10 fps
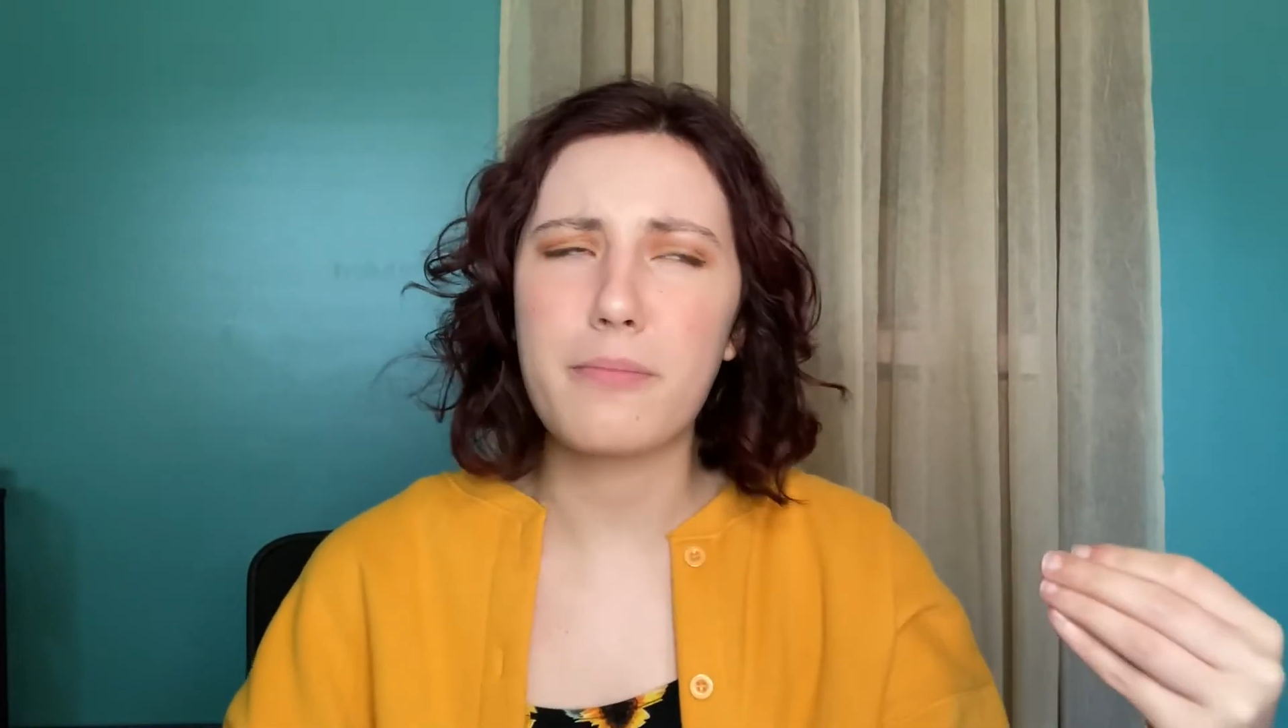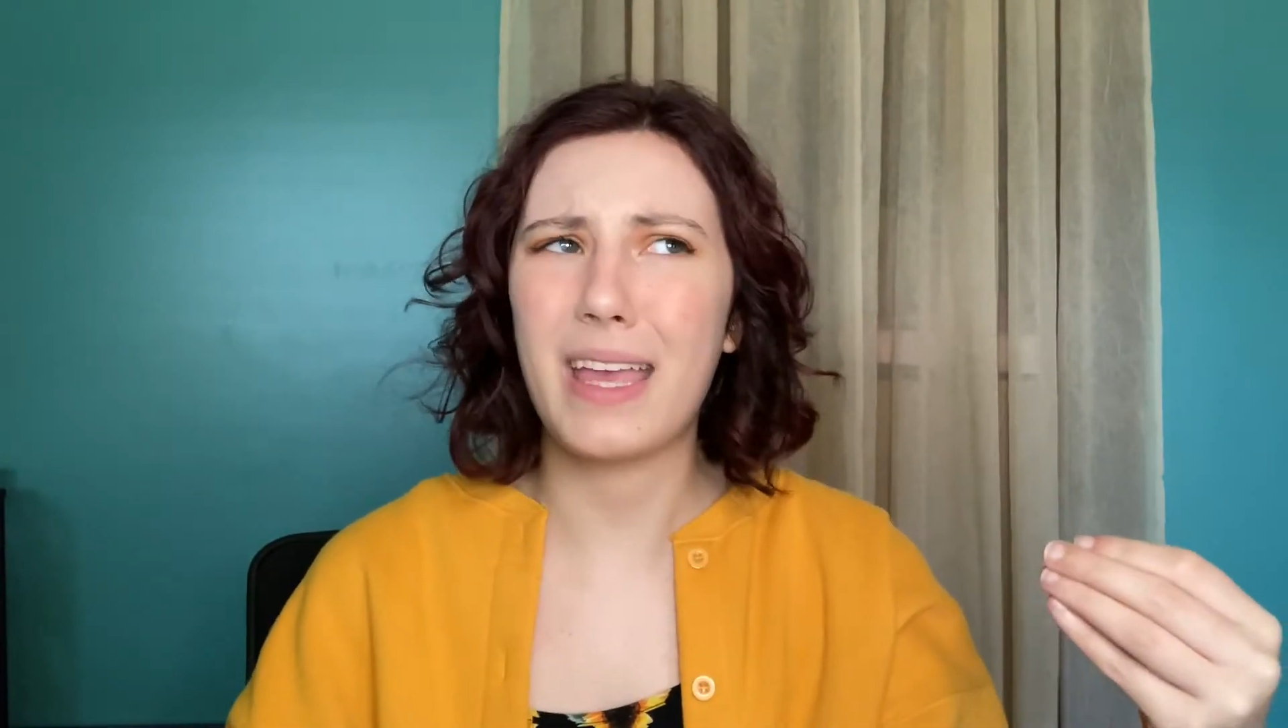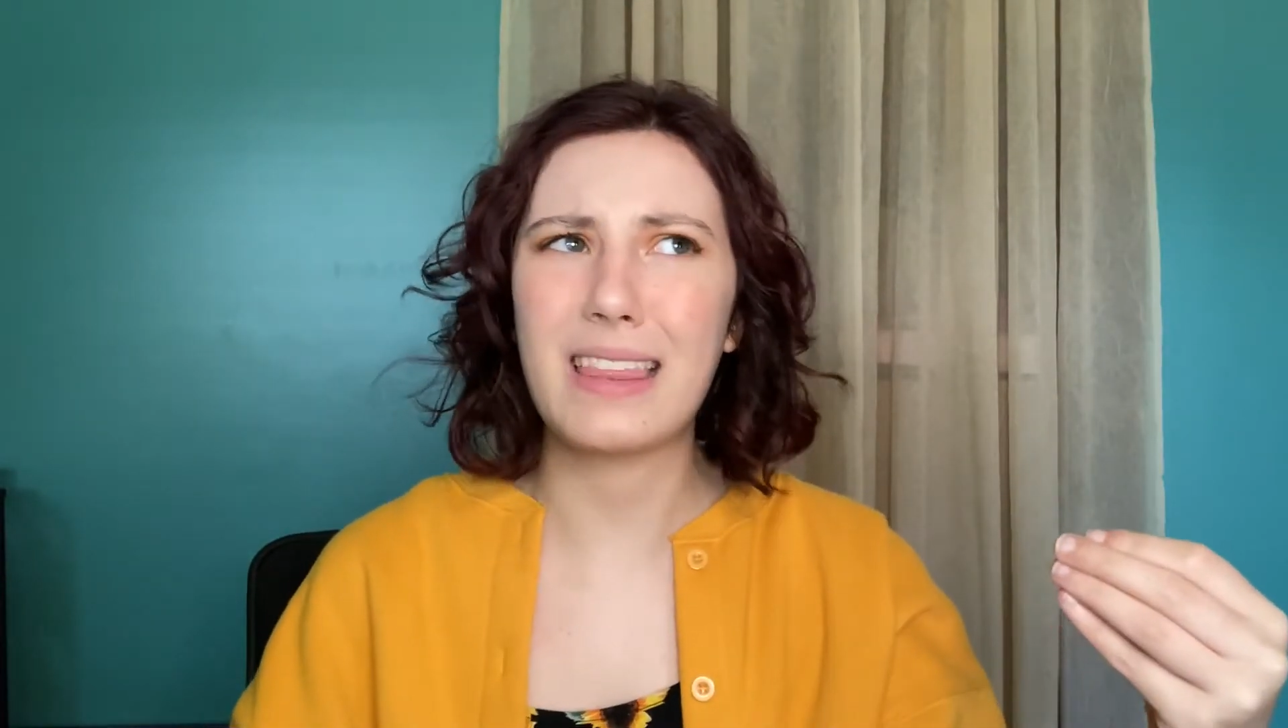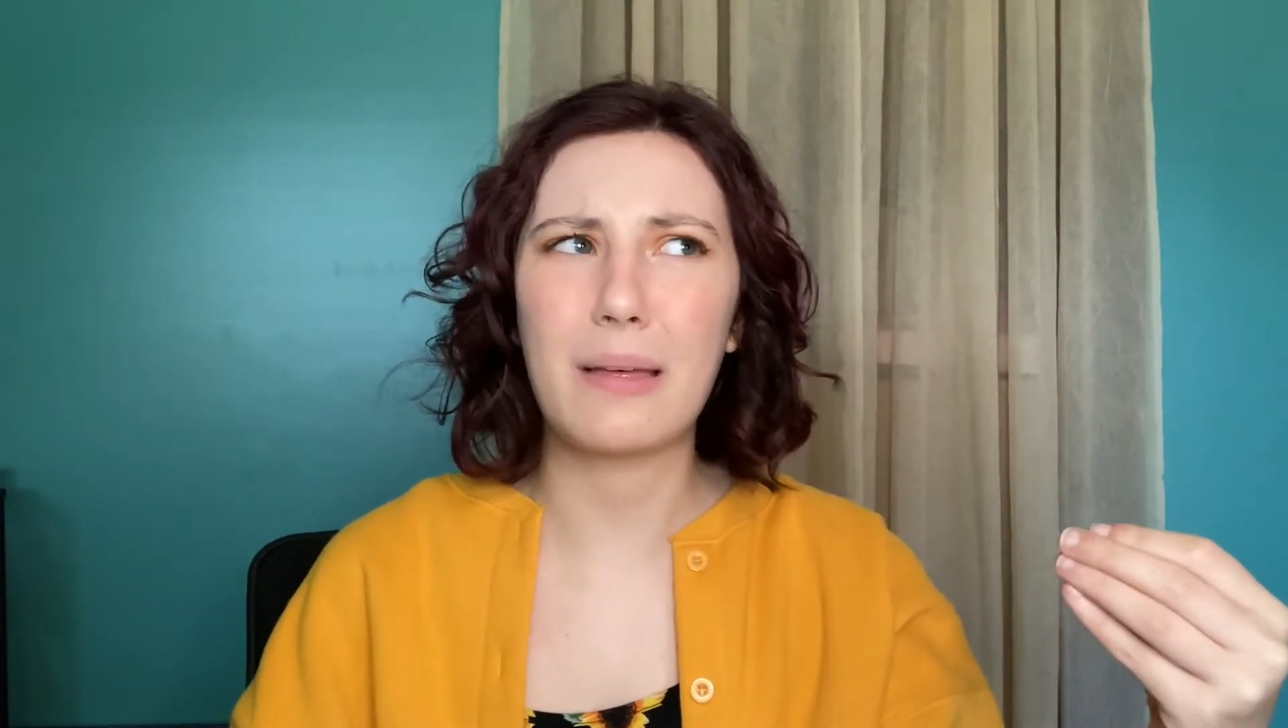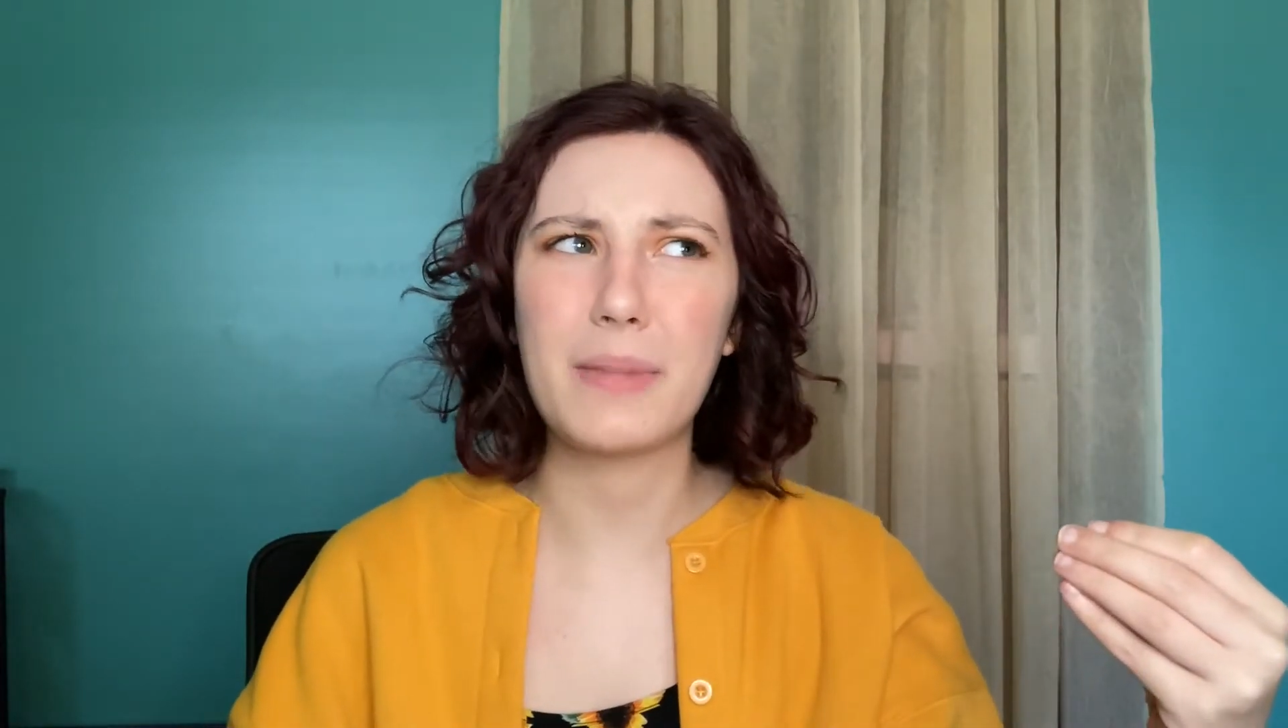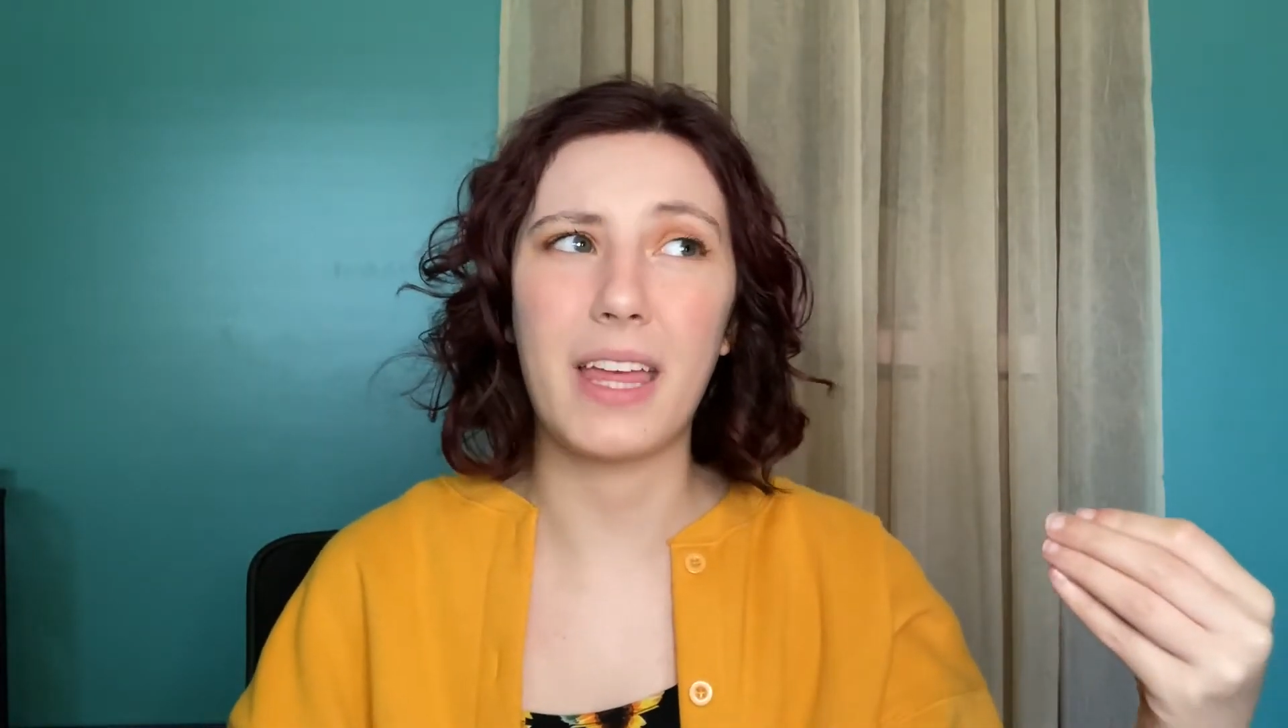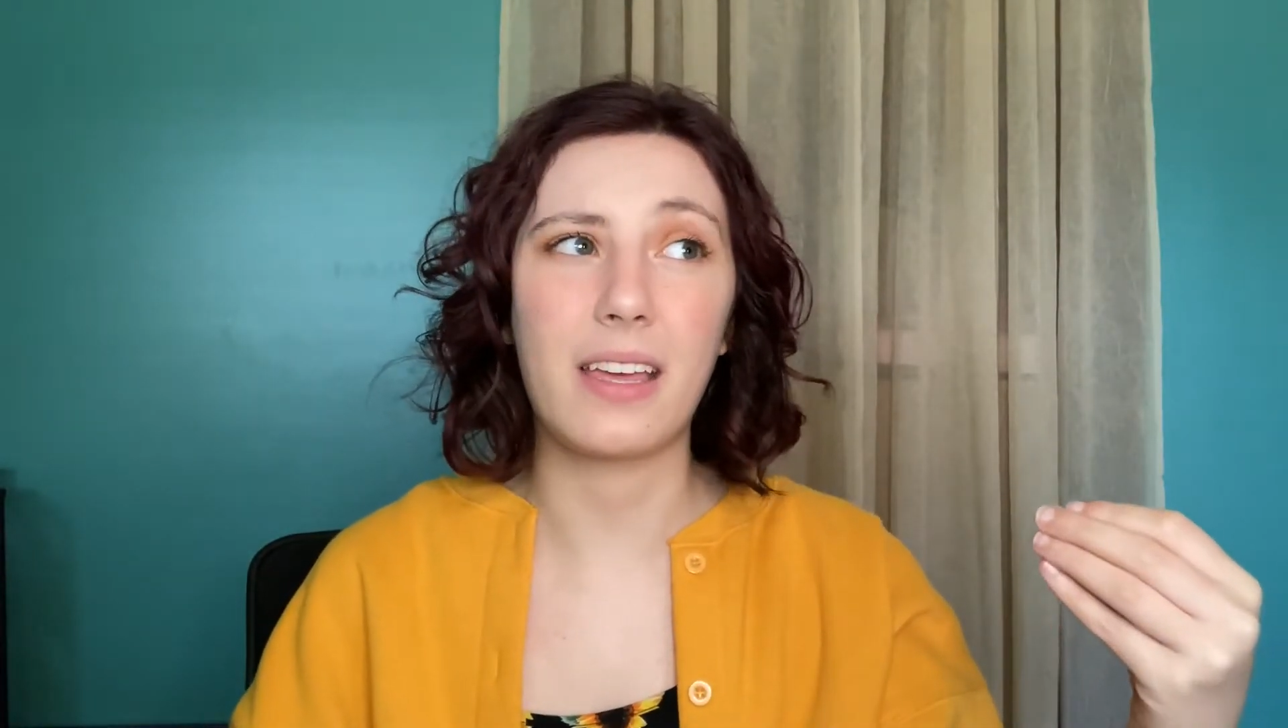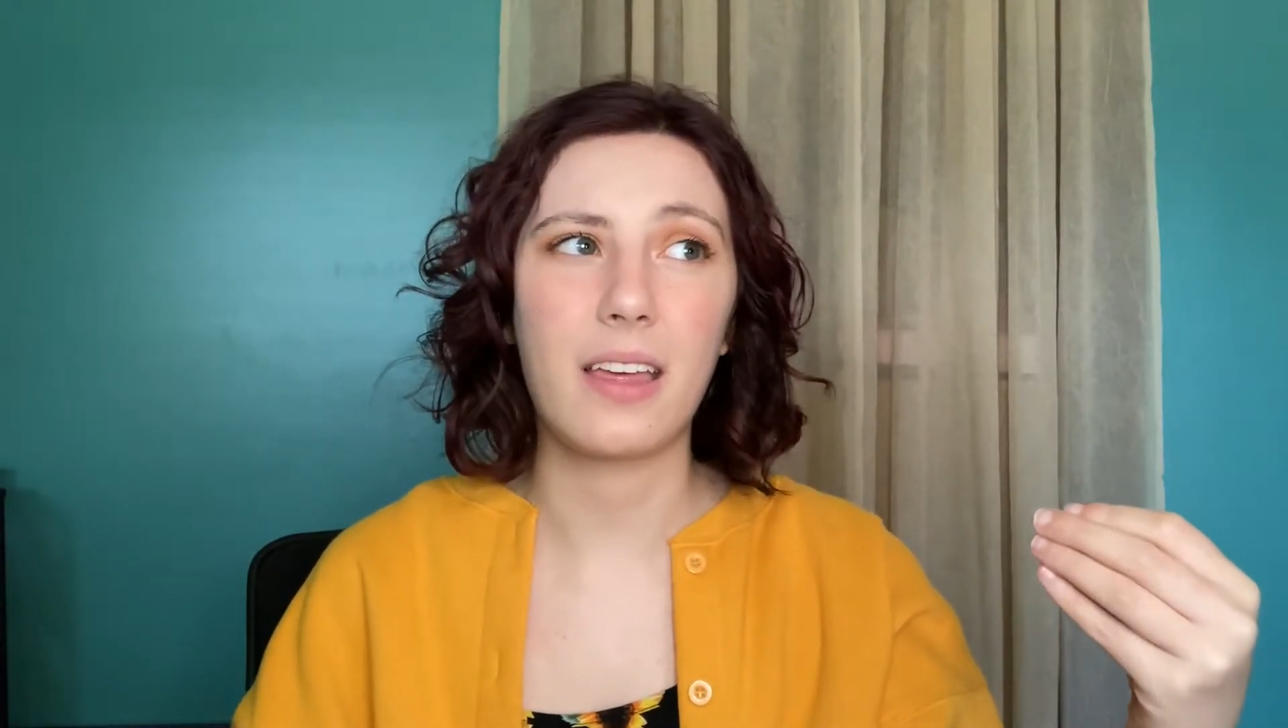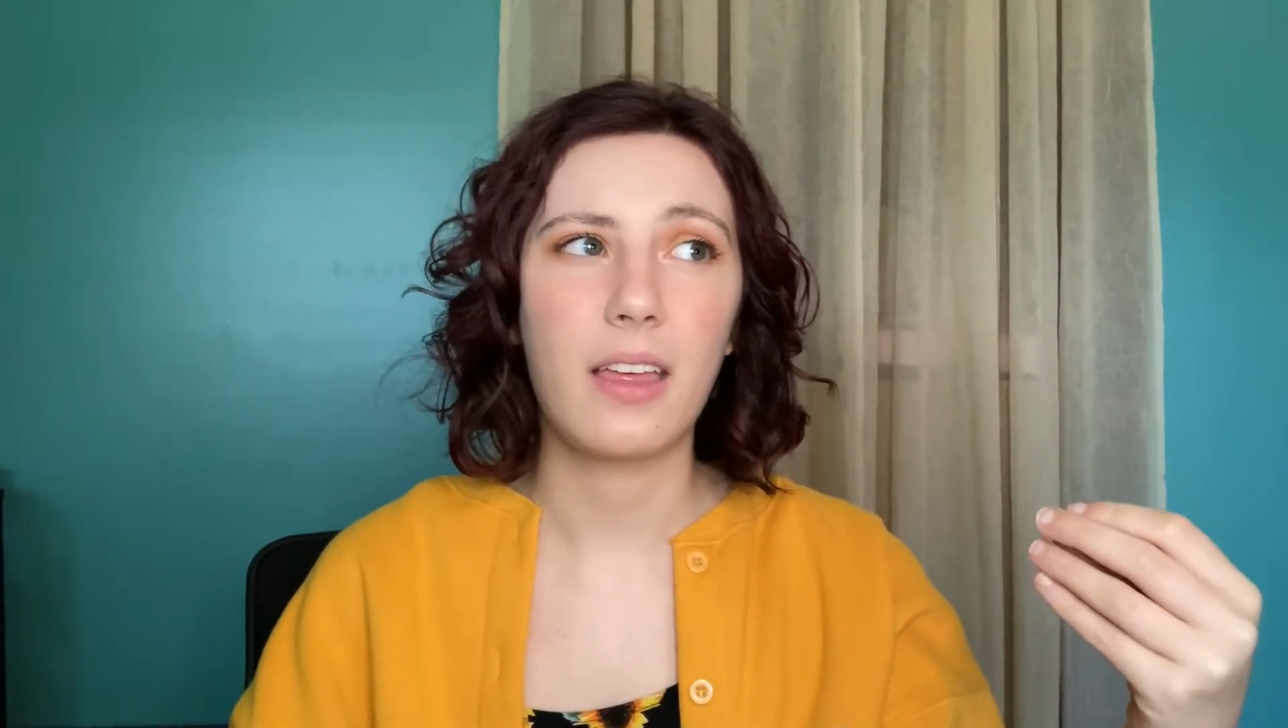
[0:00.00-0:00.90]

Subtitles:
make them like